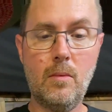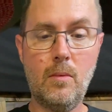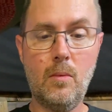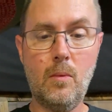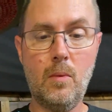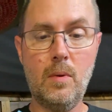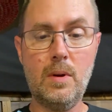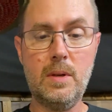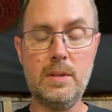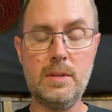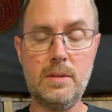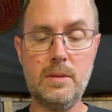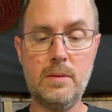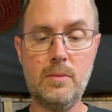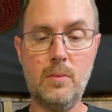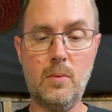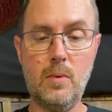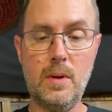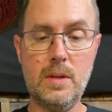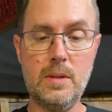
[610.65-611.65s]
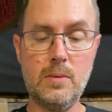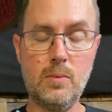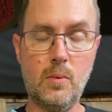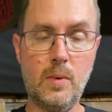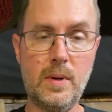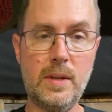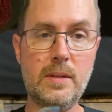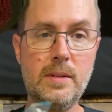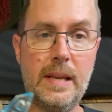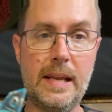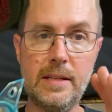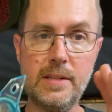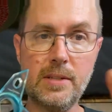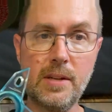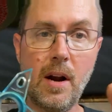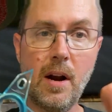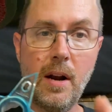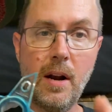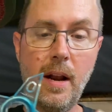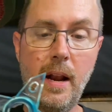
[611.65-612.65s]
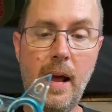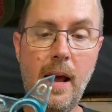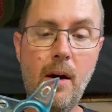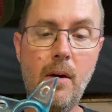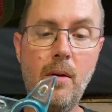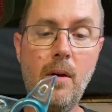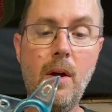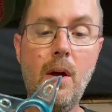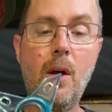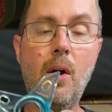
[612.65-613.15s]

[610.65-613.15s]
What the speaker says: it started out